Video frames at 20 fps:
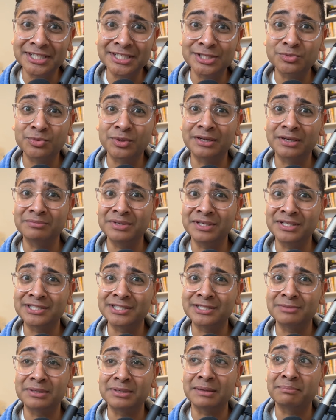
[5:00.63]
what it means to
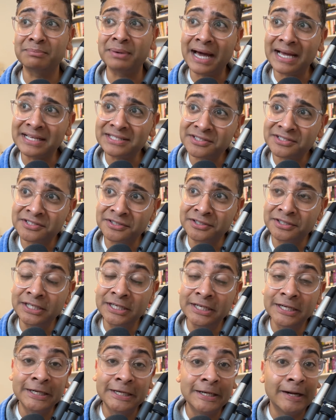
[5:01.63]
be a pastor,
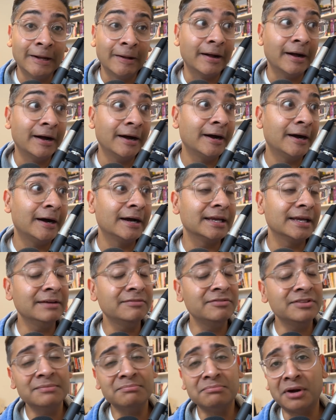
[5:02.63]
even
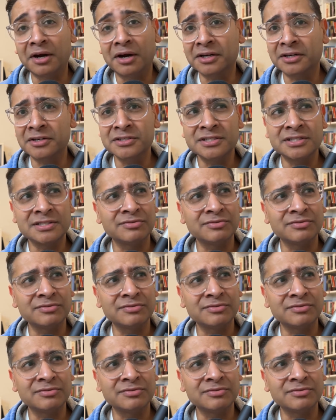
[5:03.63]
the markers of